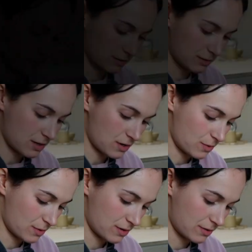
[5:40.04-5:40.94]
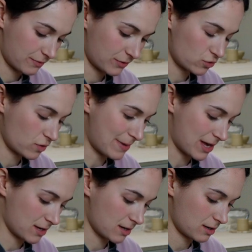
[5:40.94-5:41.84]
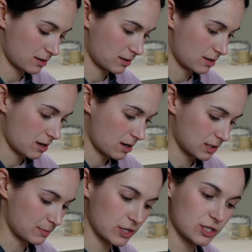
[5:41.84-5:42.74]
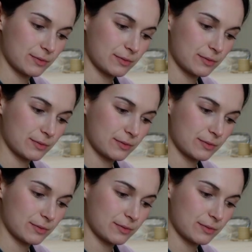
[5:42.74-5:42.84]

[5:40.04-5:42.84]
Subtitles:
So for trimming, especially